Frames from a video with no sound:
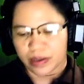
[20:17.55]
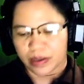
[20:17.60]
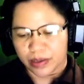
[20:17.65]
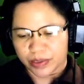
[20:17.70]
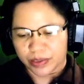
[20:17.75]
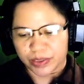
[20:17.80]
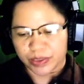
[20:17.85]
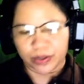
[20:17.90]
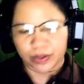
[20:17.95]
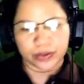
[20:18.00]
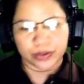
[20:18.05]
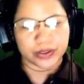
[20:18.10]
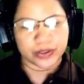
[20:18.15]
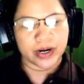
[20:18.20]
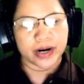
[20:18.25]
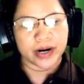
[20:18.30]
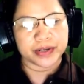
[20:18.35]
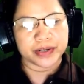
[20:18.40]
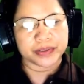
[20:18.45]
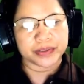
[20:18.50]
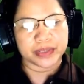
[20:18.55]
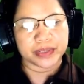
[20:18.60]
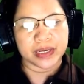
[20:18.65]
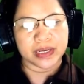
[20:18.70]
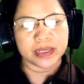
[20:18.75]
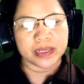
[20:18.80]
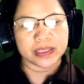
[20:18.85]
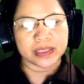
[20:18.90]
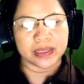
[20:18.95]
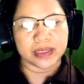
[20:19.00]
So there are
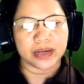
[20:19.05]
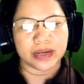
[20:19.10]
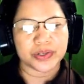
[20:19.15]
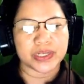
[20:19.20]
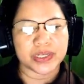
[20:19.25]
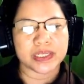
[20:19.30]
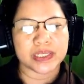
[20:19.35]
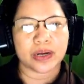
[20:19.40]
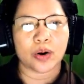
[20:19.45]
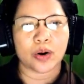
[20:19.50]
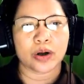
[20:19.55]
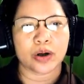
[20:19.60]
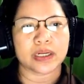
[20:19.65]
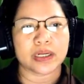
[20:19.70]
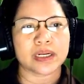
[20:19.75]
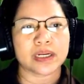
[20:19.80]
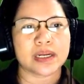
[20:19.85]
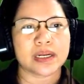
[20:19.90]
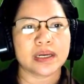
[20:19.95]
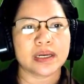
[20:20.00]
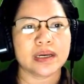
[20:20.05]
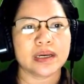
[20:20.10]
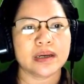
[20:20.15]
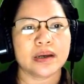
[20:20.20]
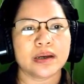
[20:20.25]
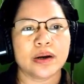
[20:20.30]
three stages accordingly.